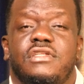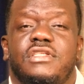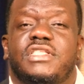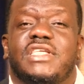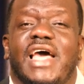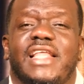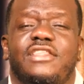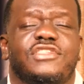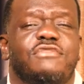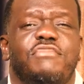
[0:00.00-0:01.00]
The tithe
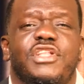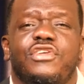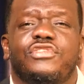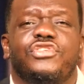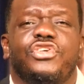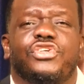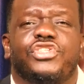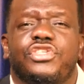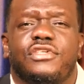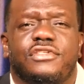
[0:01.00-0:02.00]
doesn't belong to your
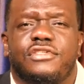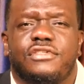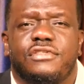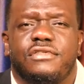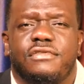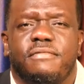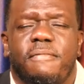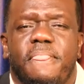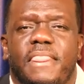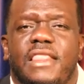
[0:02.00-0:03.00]
church.
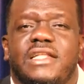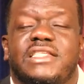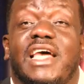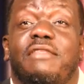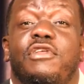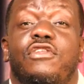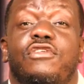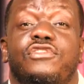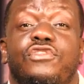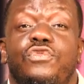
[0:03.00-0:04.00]
The tithe
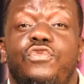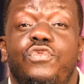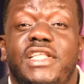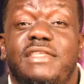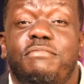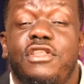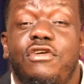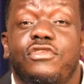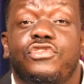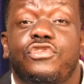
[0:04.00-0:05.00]
belongs to who it
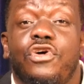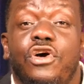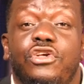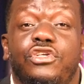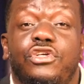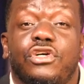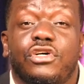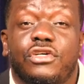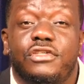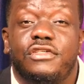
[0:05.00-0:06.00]
belongs to
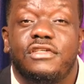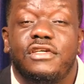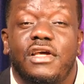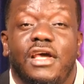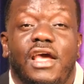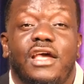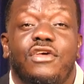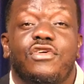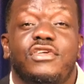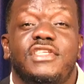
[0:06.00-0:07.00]
God.
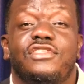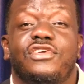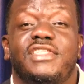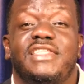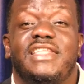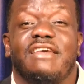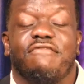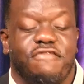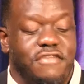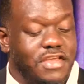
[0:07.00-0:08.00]
And God is not
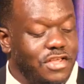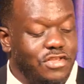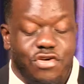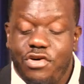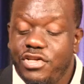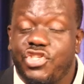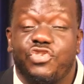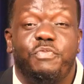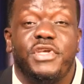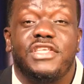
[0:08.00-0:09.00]
deaf. God
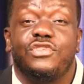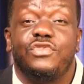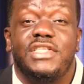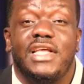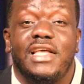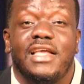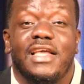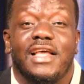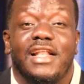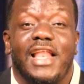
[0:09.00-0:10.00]
speaks today
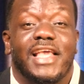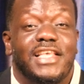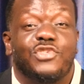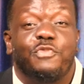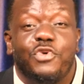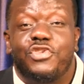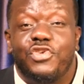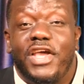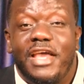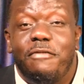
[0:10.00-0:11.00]
like he spoke
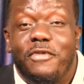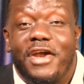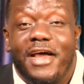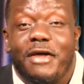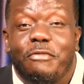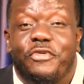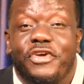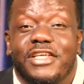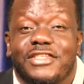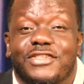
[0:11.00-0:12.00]
to Abraham.
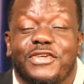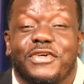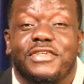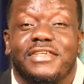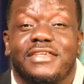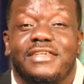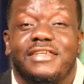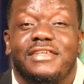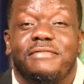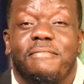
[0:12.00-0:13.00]
Praise God.
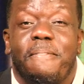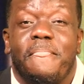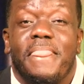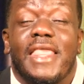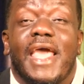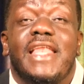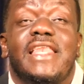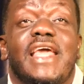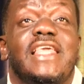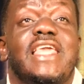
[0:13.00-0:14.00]

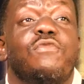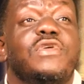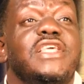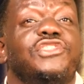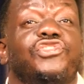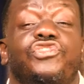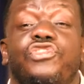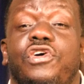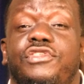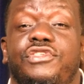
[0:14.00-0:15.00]
And then he will
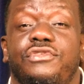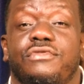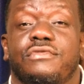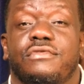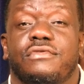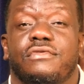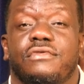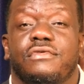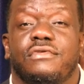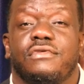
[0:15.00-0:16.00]
instruct you.
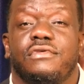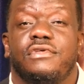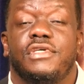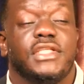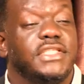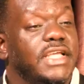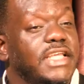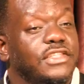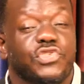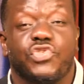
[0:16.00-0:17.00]

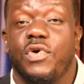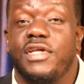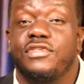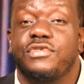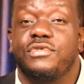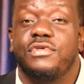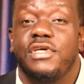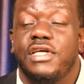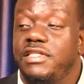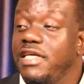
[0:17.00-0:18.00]
Take it to so and so.
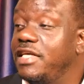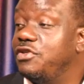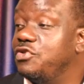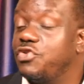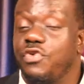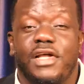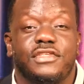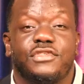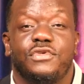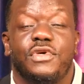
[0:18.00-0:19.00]
Take it to so
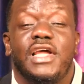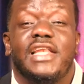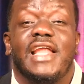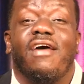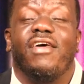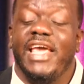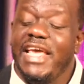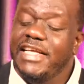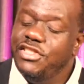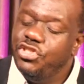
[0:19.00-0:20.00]
and so. Now,
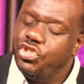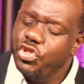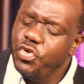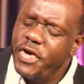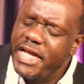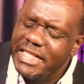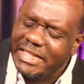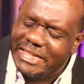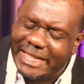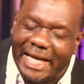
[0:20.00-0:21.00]
in
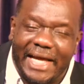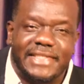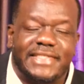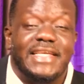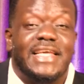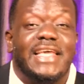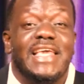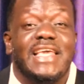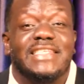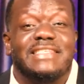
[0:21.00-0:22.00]
doing that,
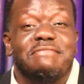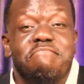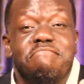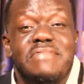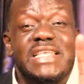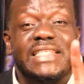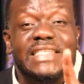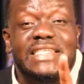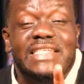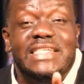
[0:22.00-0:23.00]
he is
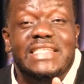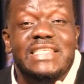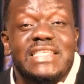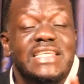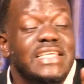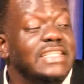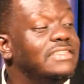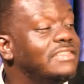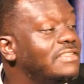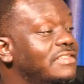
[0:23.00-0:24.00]
meeting the
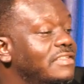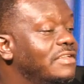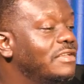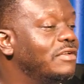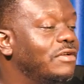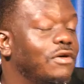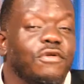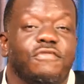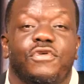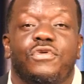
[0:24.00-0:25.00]
needs
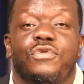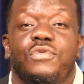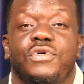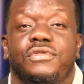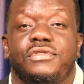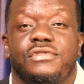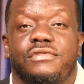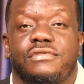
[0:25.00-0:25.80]
of the whole world,